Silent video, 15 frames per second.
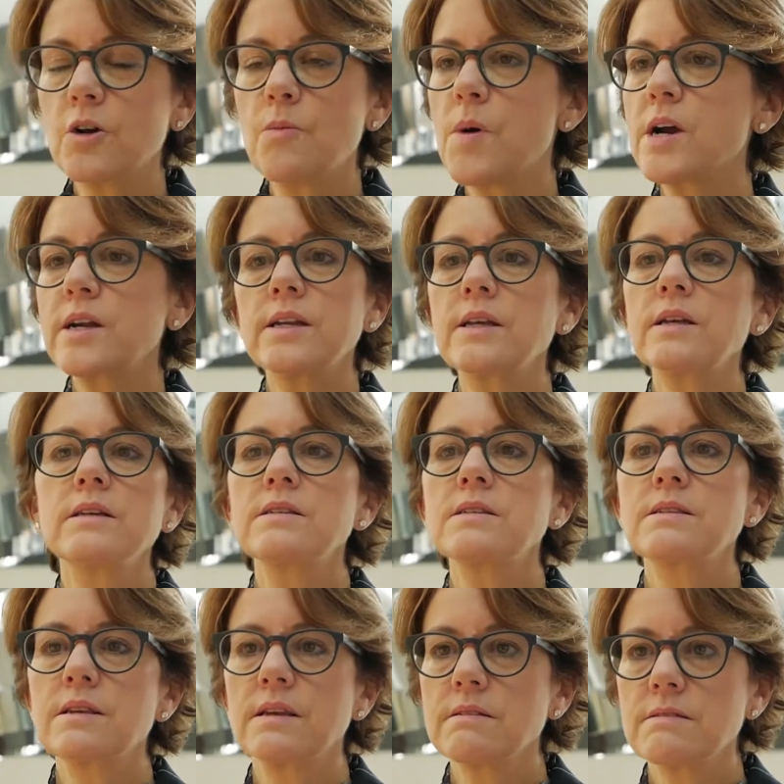know, marketing
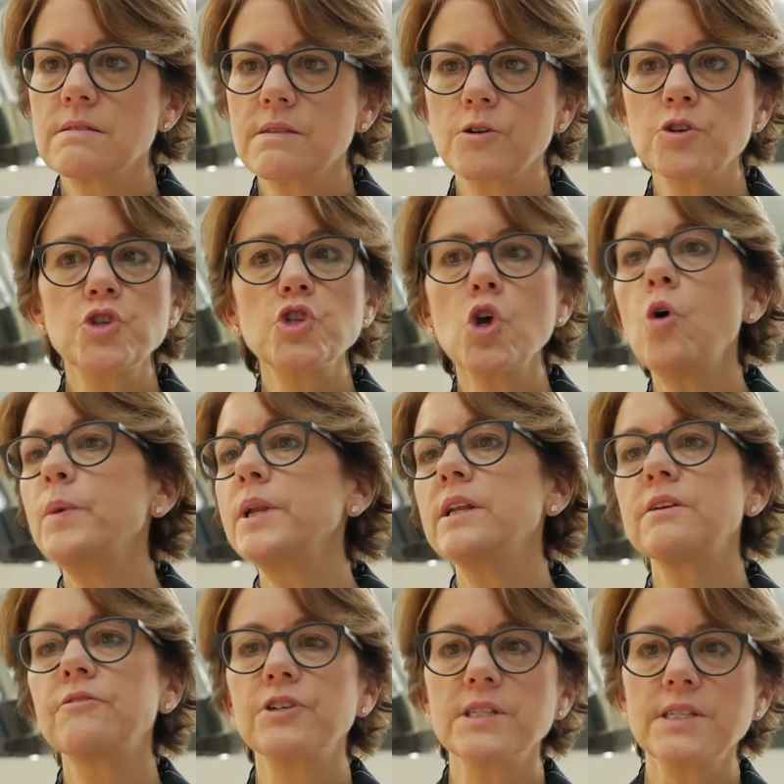there's so many
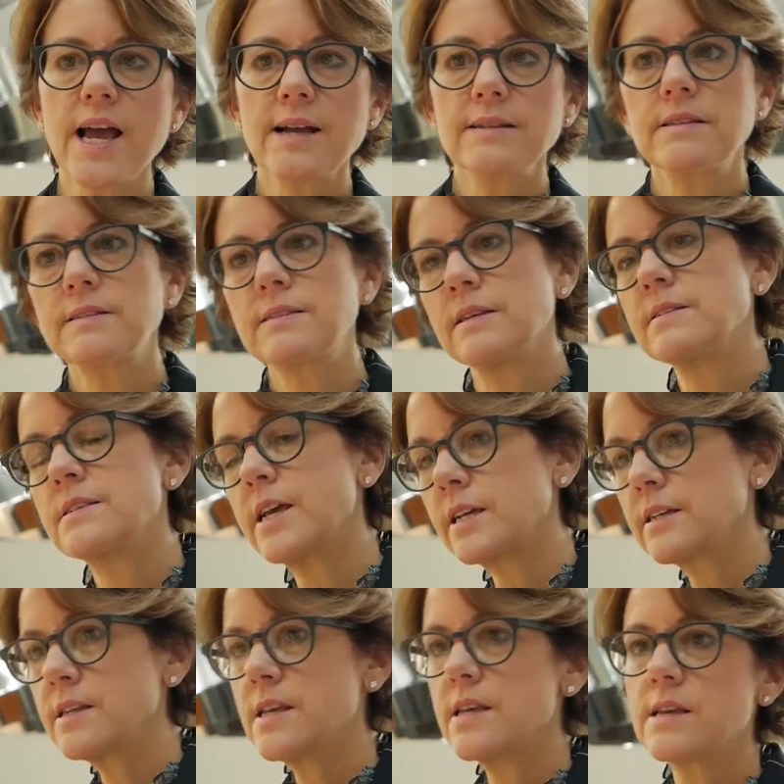different tactics and
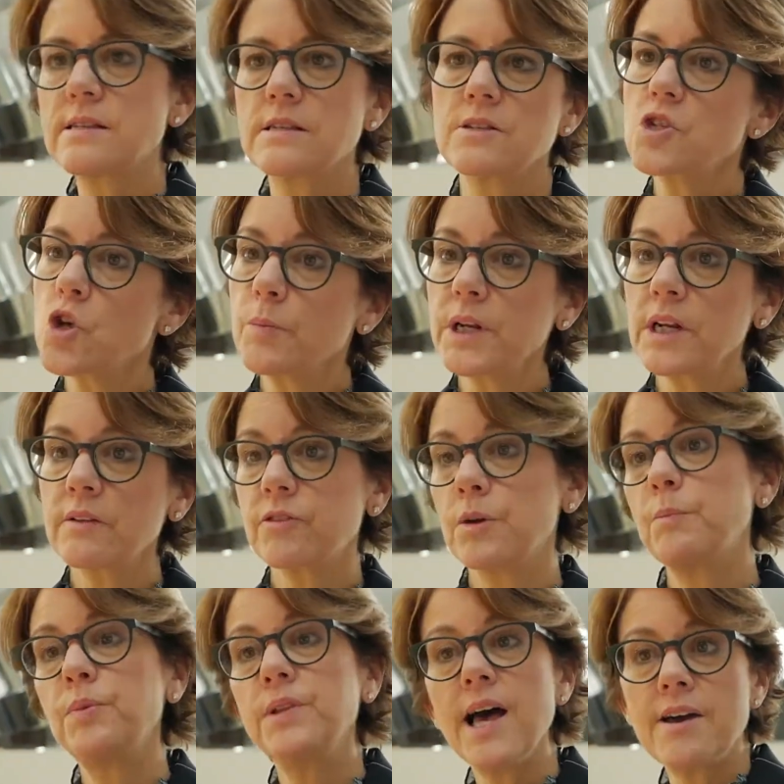techniques and so many
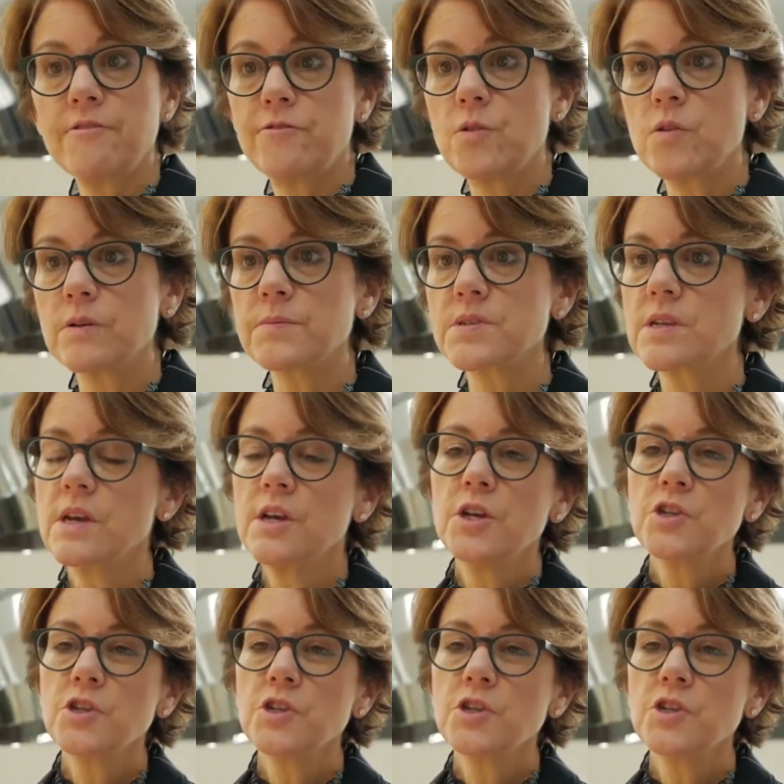different platforms,